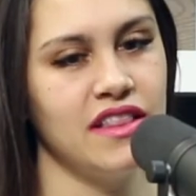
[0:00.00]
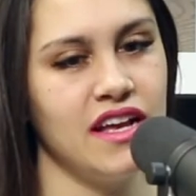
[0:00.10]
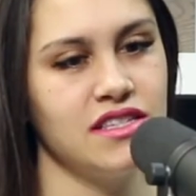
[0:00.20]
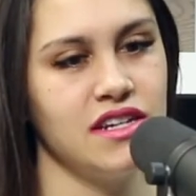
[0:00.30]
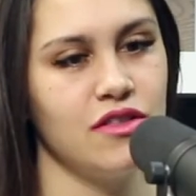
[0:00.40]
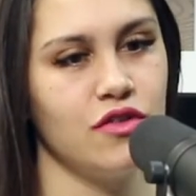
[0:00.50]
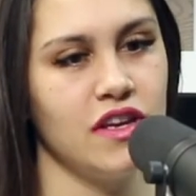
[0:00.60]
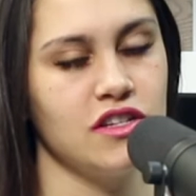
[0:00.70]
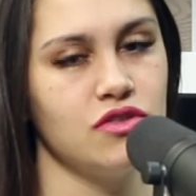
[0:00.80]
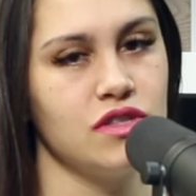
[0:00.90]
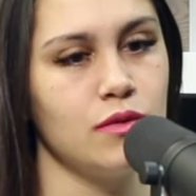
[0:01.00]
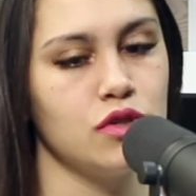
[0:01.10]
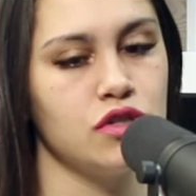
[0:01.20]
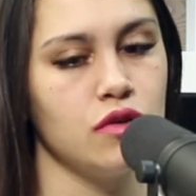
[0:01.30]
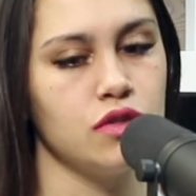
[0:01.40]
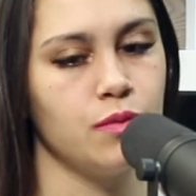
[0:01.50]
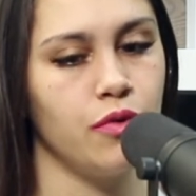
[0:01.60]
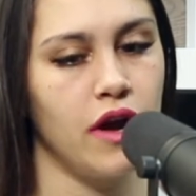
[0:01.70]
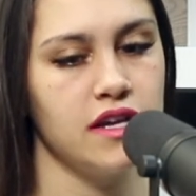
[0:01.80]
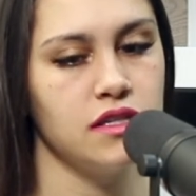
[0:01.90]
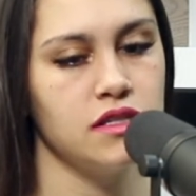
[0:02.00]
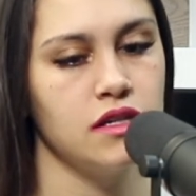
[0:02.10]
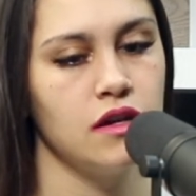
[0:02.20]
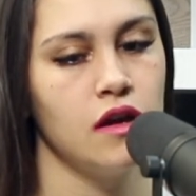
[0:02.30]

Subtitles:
and that's another thing too, is they were so suppressed.